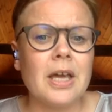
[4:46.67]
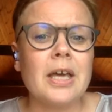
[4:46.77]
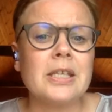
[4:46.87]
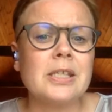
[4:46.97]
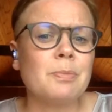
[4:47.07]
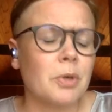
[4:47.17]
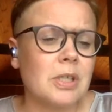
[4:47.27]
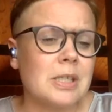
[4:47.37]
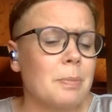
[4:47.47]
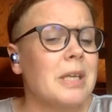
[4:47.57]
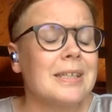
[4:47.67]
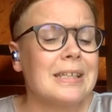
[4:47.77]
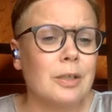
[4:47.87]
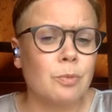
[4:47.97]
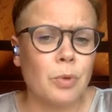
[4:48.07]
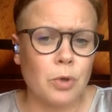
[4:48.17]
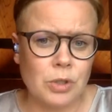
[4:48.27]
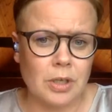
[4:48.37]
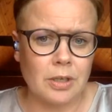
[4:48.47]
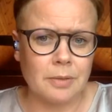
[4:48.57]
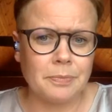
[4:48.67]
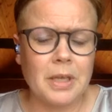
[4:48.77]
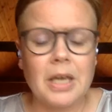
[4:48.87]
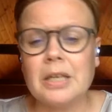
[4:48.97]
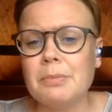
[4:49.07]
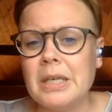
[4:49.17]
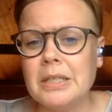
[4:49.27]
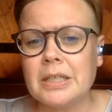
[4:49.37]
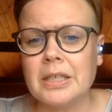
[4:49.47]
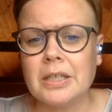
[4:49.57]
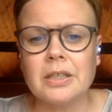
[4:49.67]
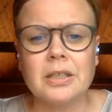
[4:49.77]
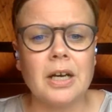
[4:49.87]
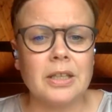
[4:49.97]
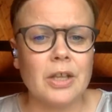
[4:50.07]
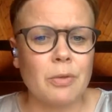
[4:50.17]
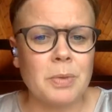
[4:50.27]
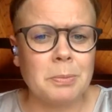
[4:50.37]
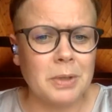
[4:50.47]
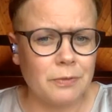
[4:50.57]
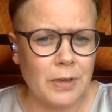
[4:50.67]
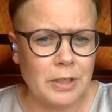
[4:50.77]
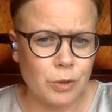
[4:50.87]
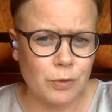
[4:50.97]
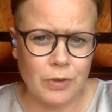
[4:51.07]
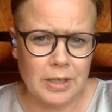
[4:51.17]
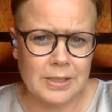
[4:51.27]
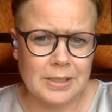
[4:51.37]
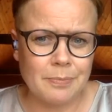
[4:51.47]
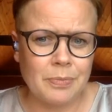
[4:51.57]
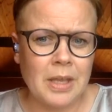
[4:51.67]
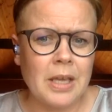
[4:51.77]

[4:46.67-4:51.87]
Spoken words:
as participating in person and meeting other people face to face.